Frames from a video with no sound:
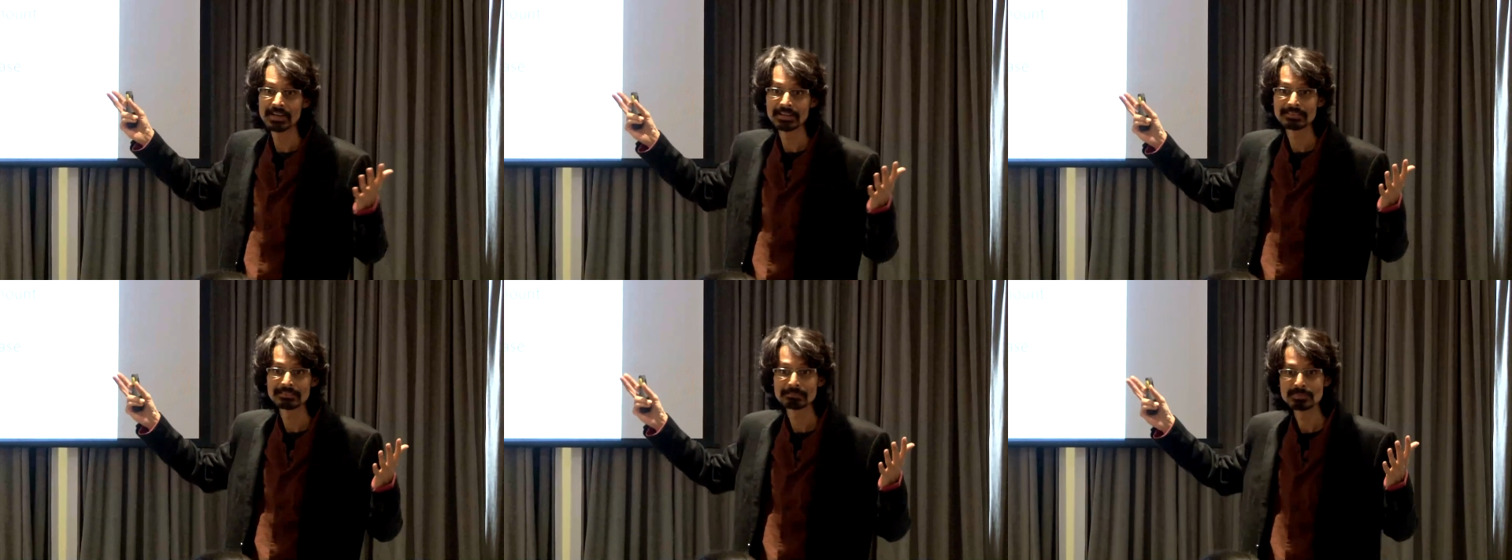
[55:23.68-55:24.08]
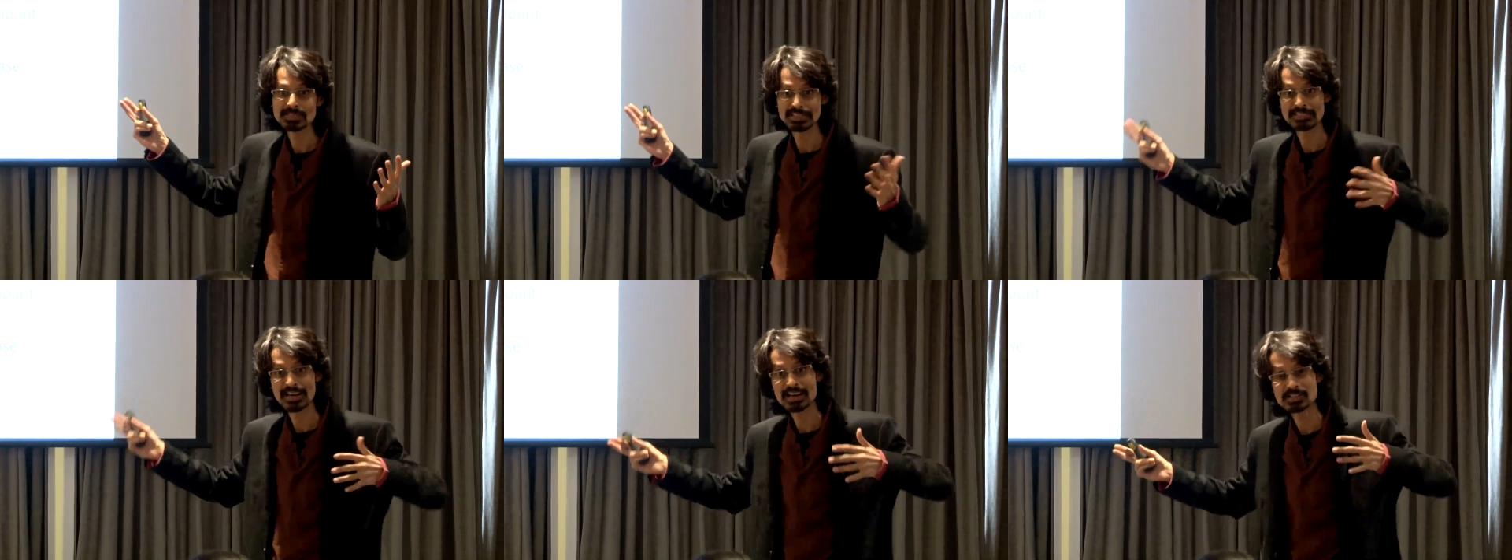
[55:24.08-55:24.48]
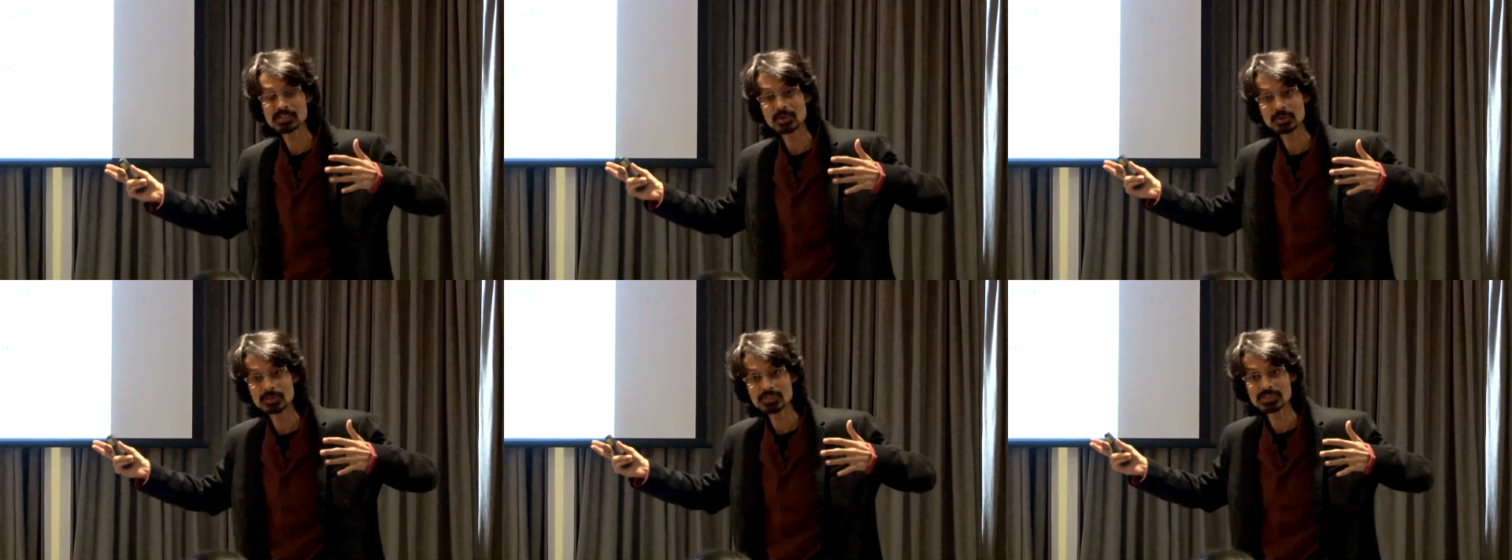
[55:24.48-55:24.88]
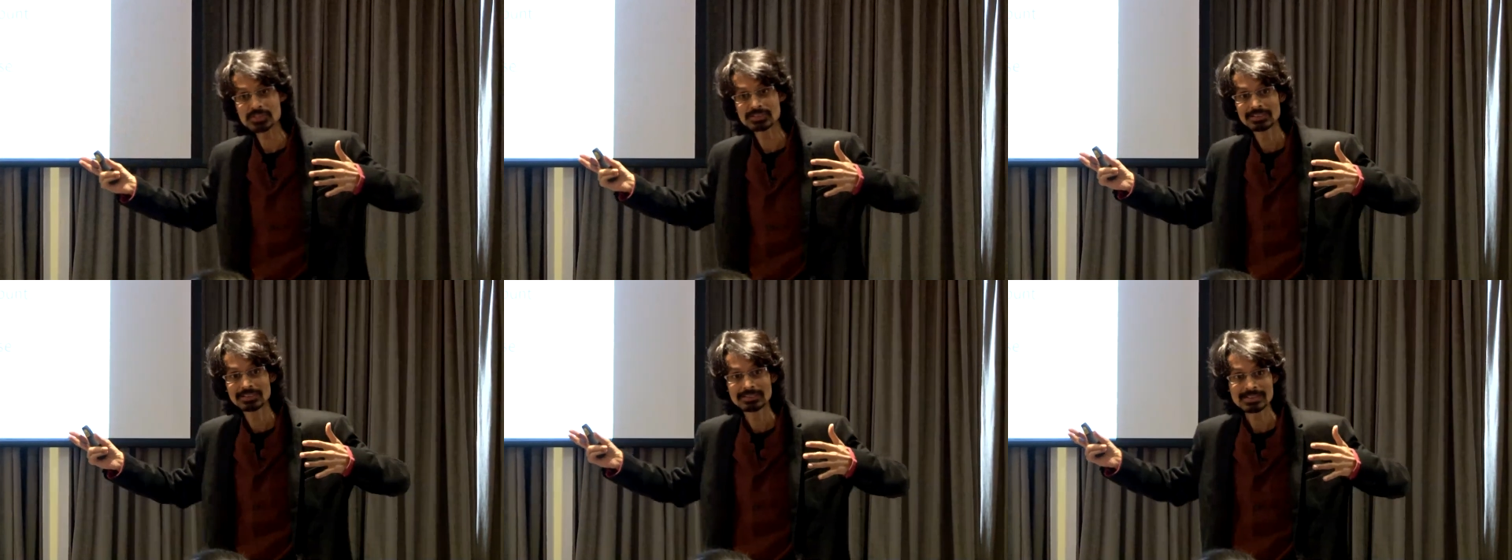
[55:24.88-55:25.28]
right? Sardar jokes,
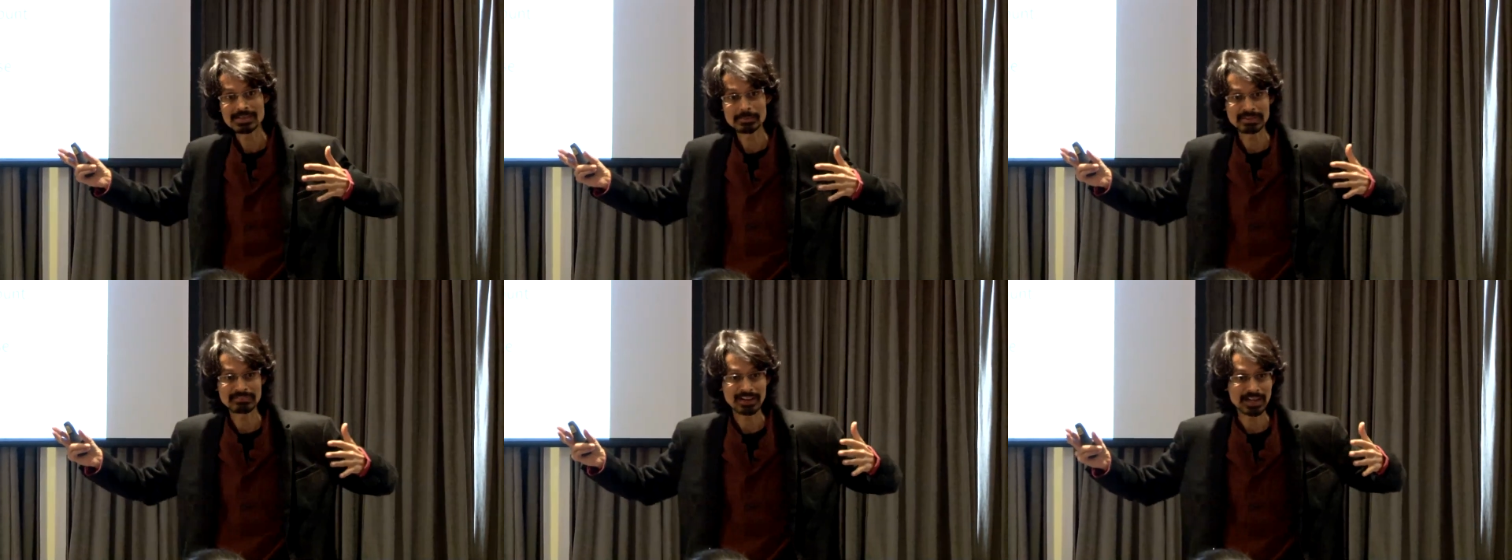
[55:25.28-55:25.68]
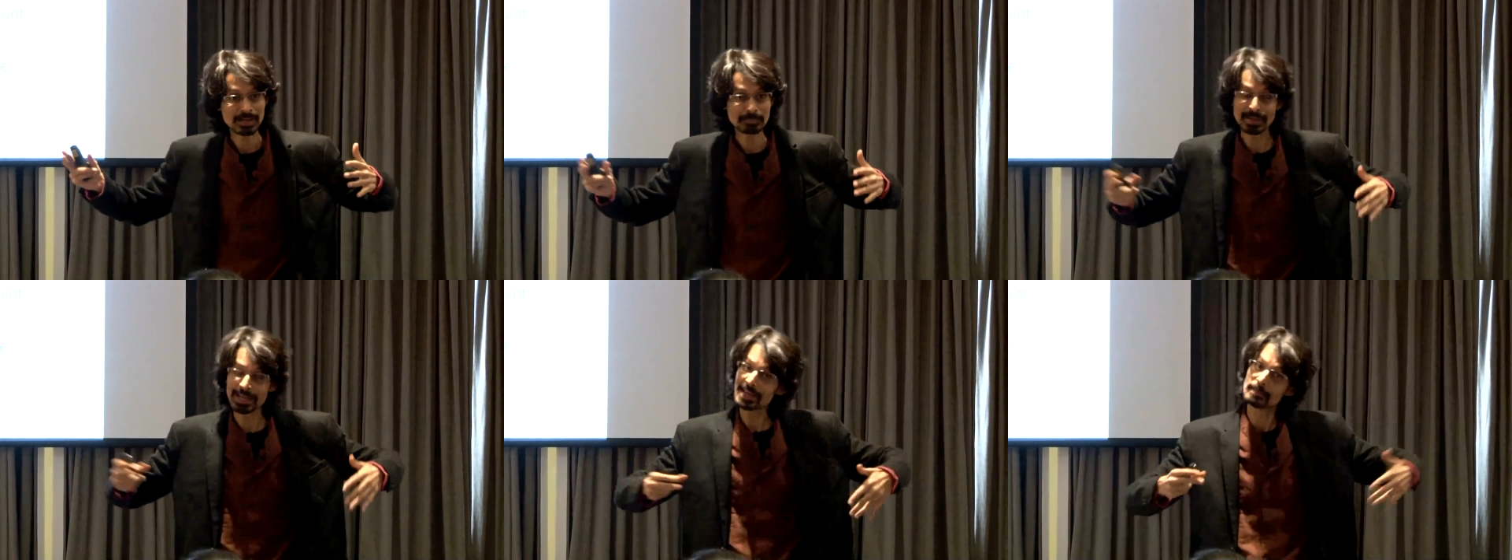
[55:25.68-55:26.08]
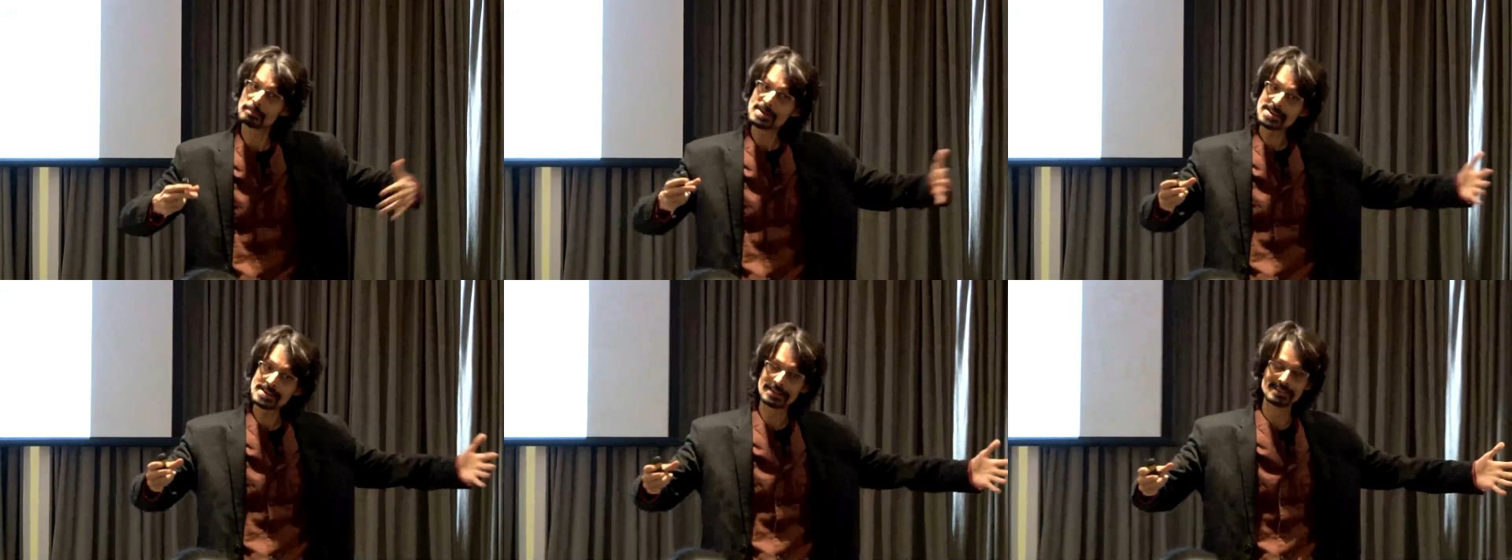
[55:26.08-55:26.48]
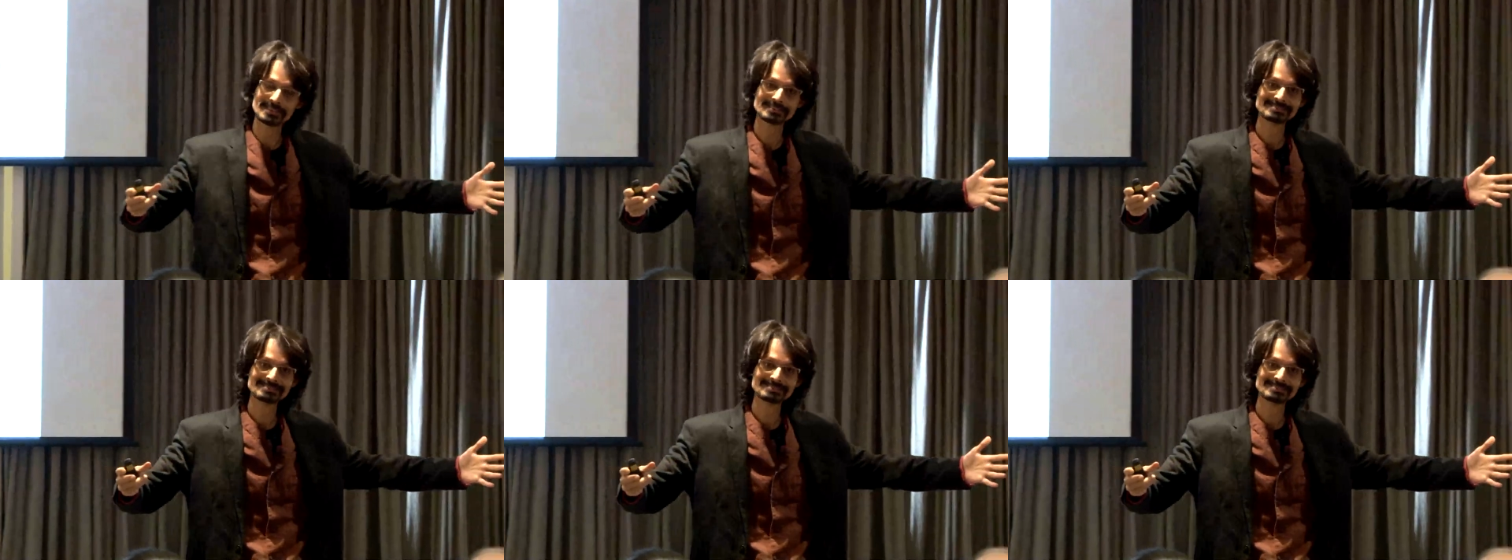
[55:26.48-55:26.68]
somebody filed a PIL, admit it.